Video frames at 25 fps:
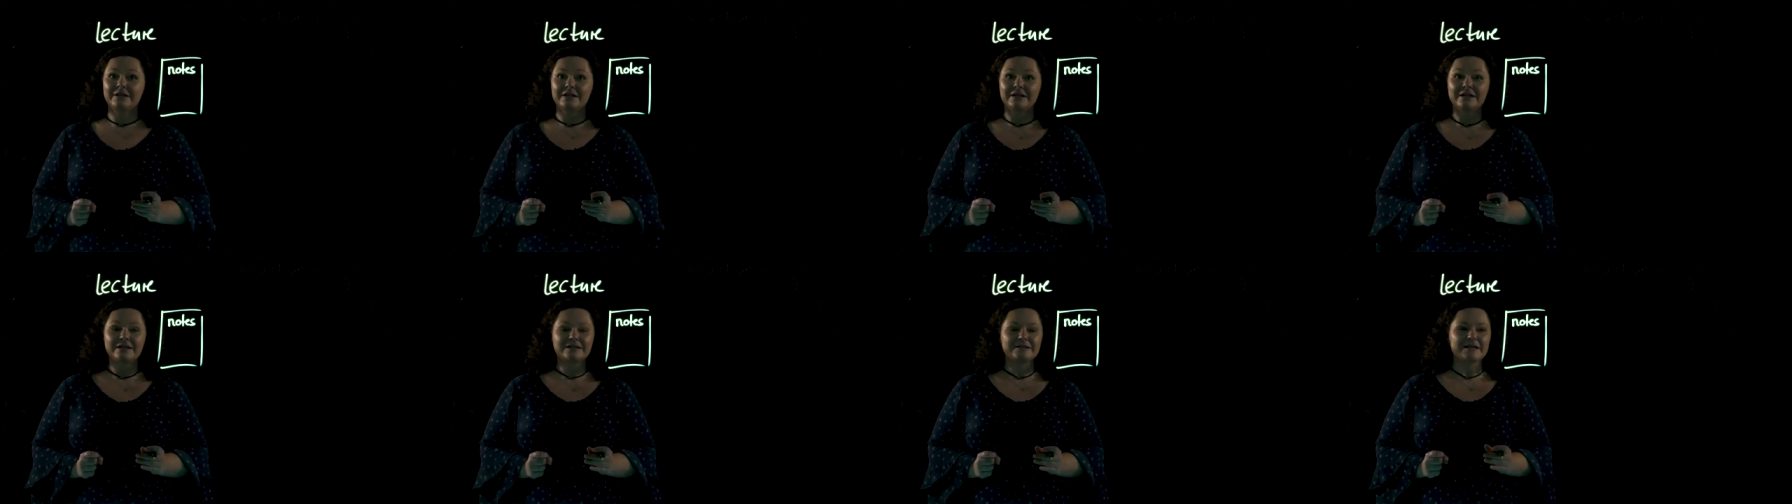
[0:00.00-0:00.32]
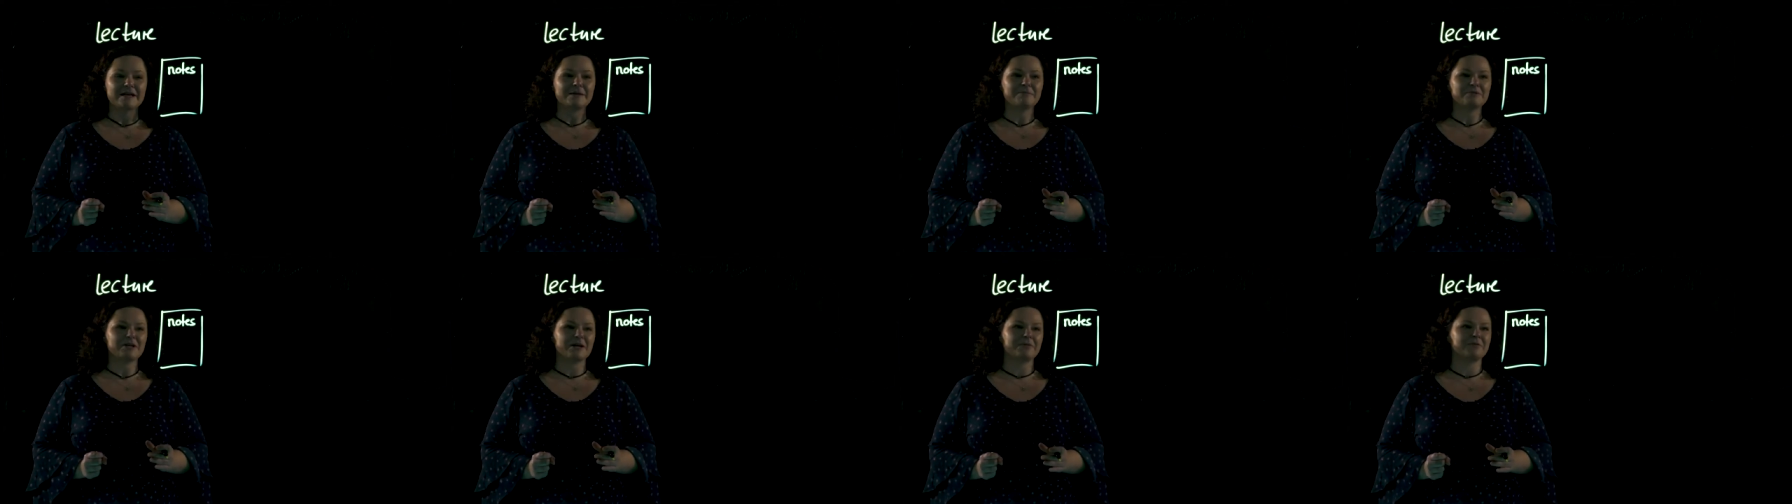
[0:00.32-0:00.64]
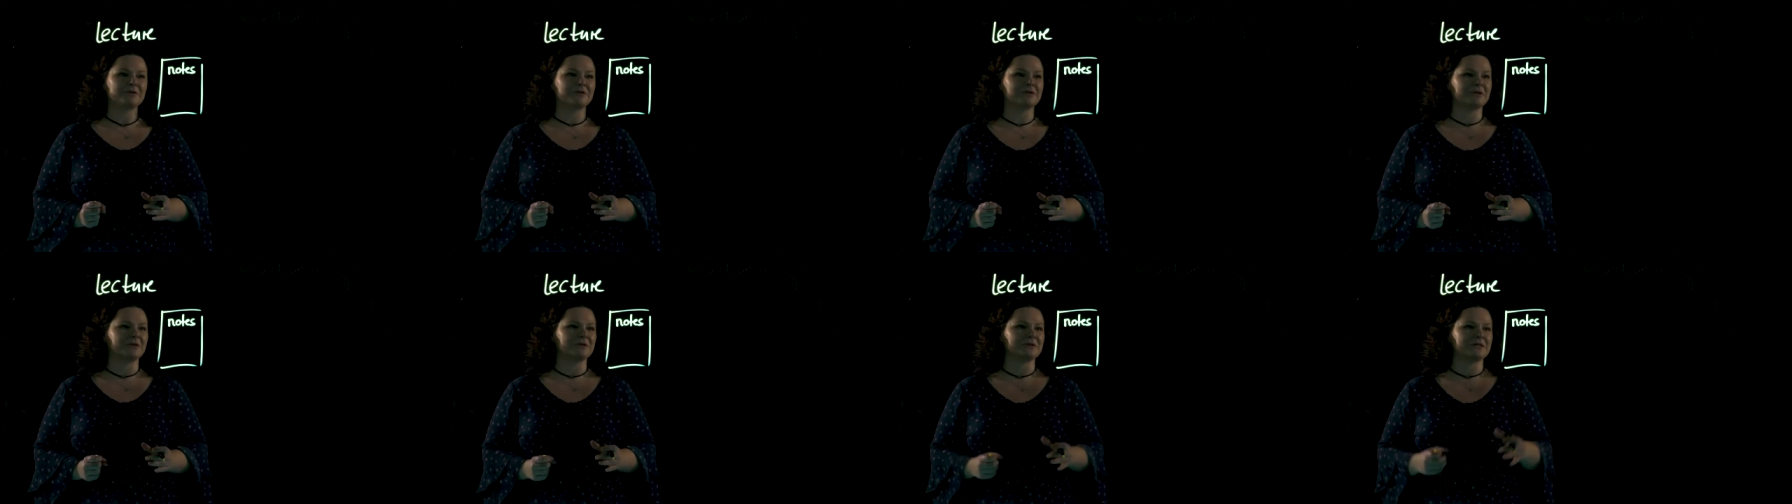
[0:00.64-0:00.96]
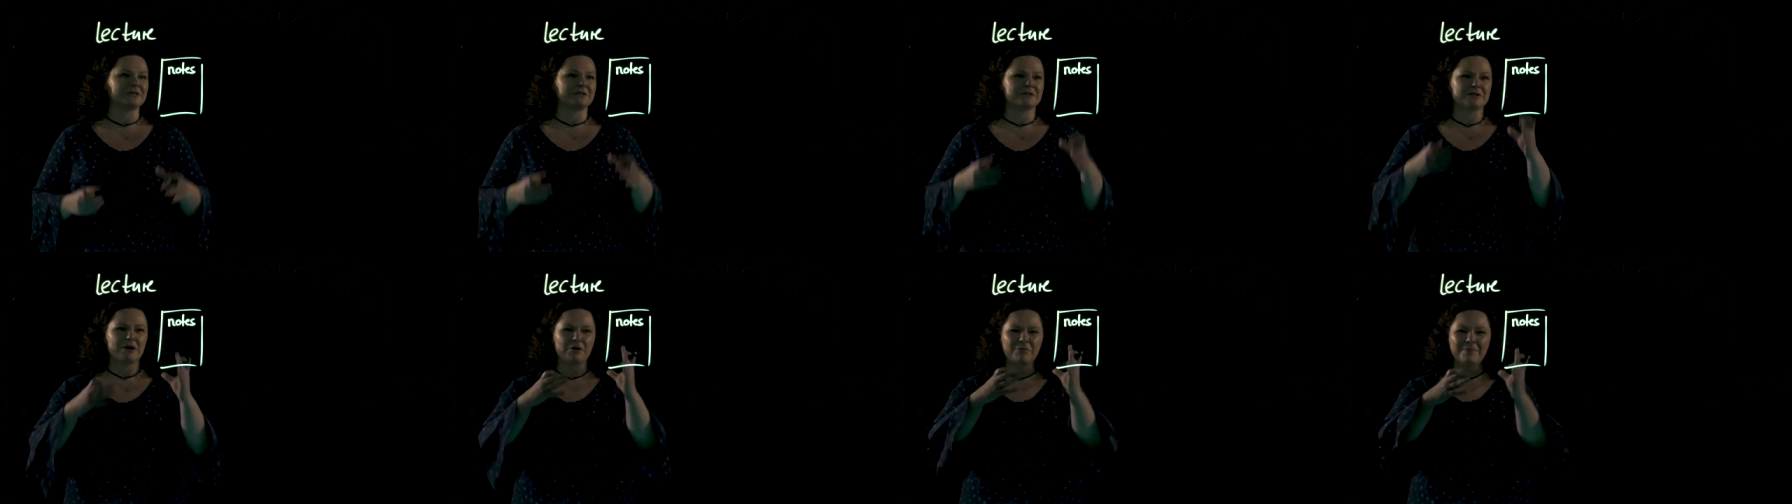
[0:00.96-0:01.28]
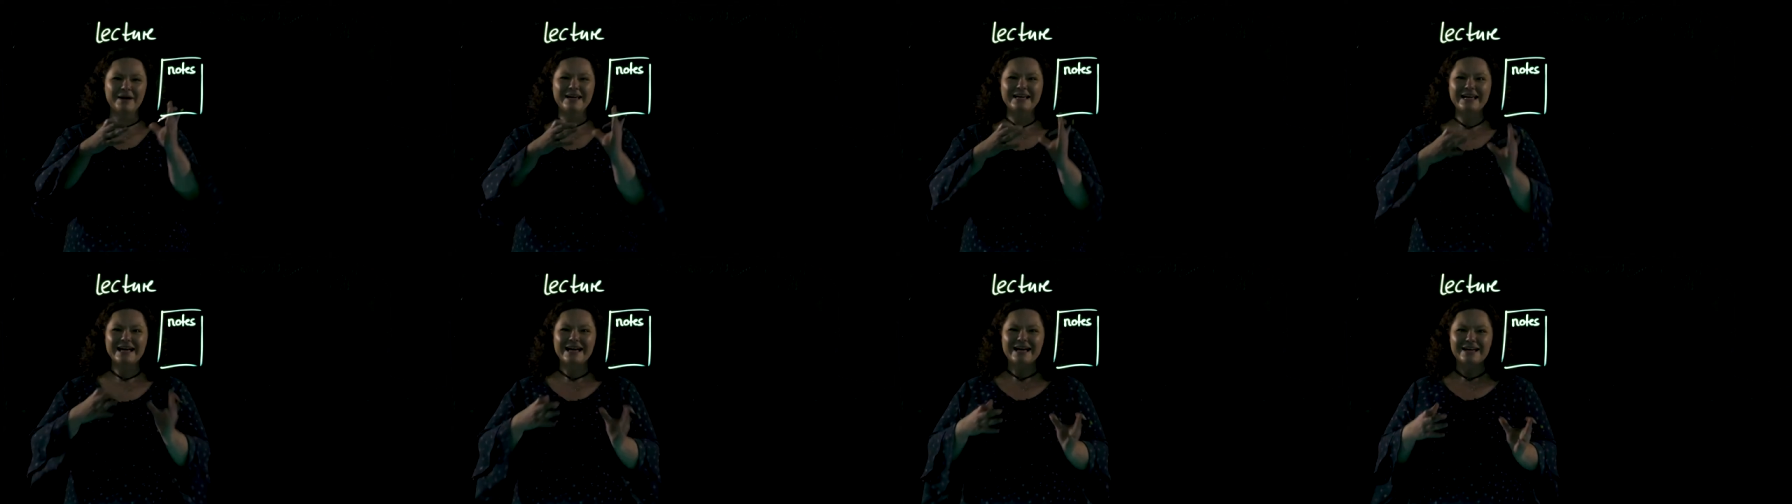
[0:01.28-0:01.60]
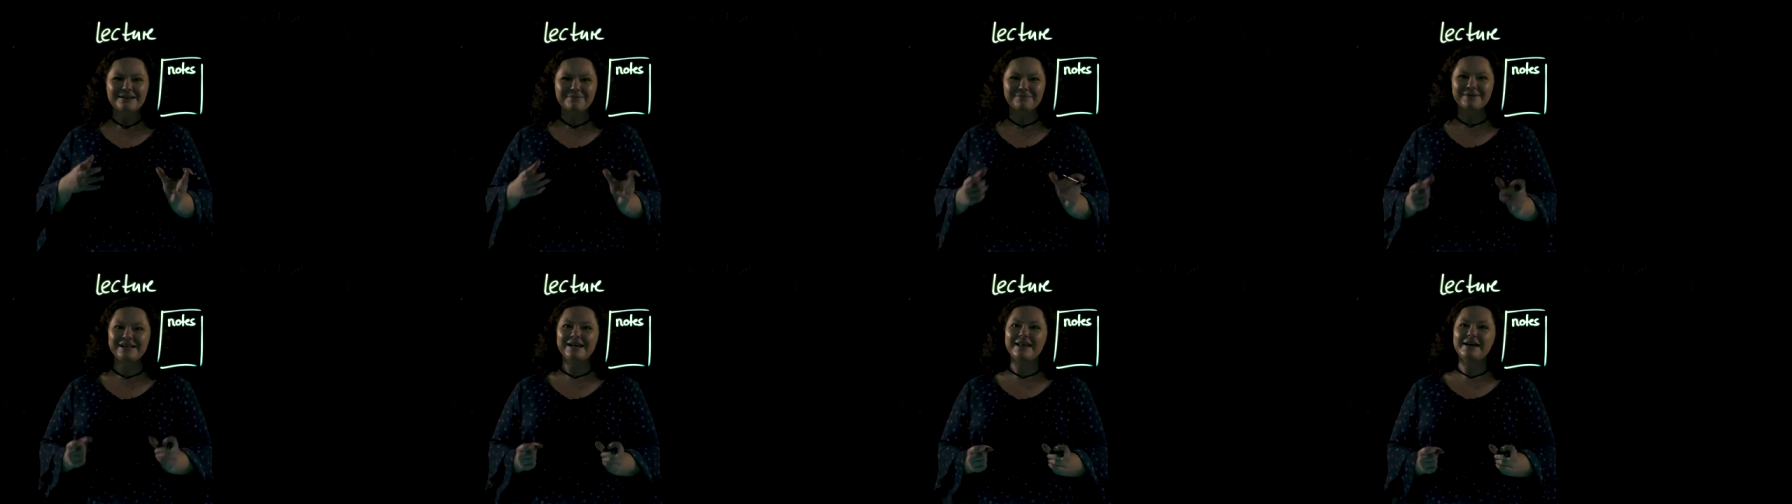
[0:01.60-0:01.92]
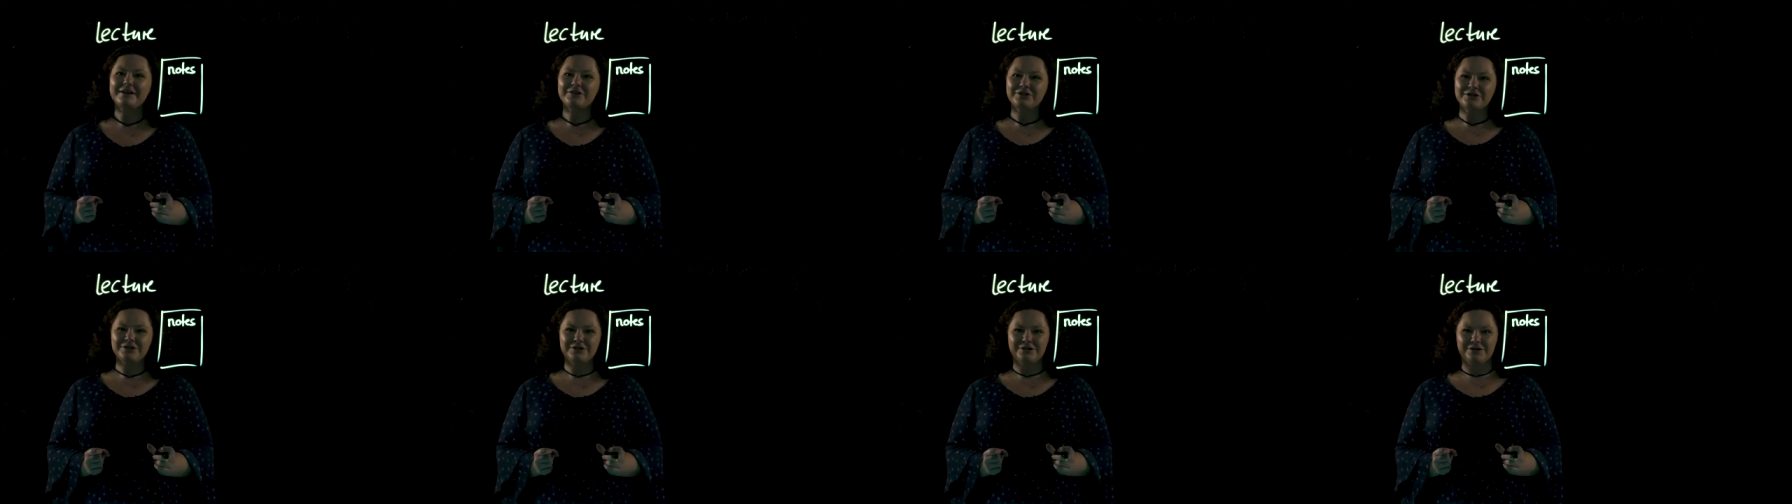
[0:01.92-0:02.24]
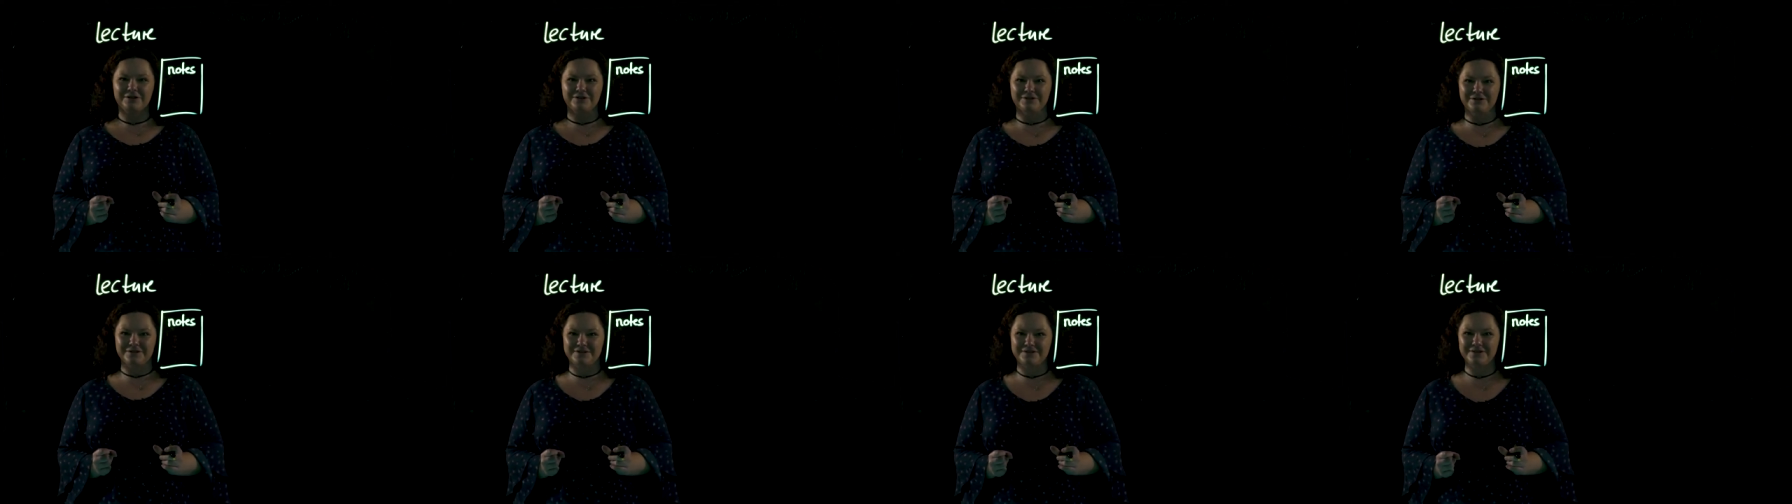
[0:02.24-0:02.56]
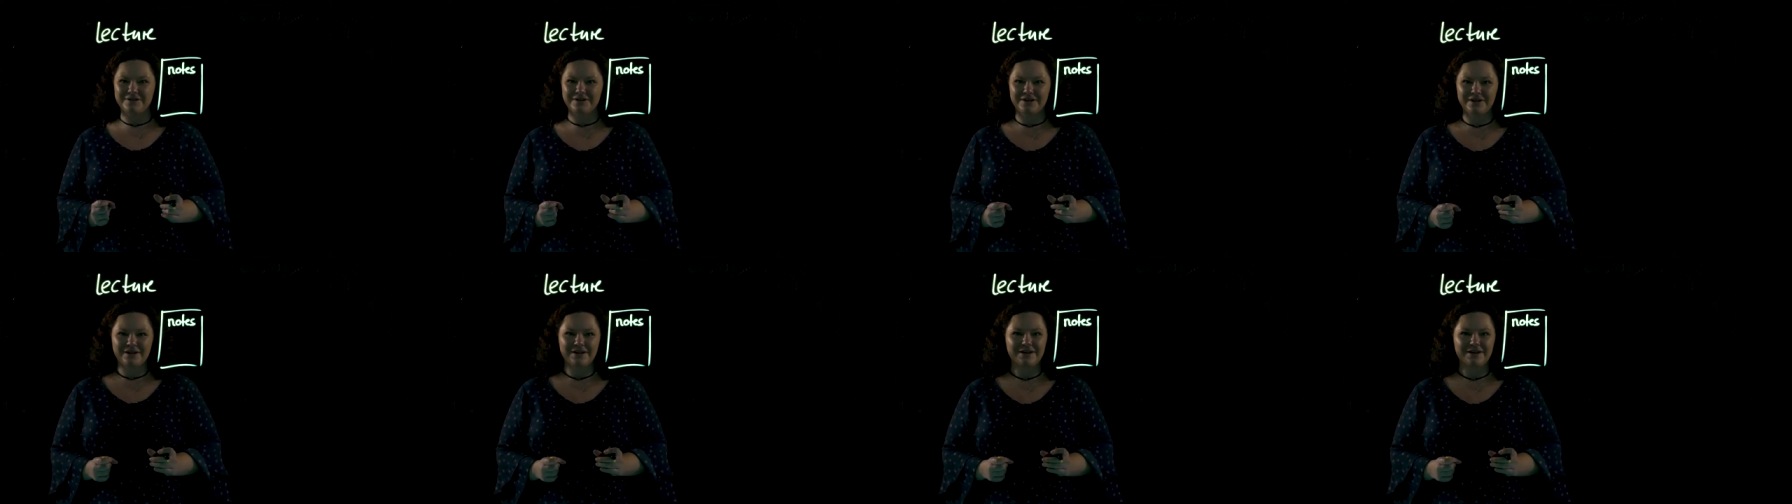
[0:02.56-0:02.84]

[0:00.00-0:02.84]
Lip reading: And at exam time you notice, oh my God, my lecture notes.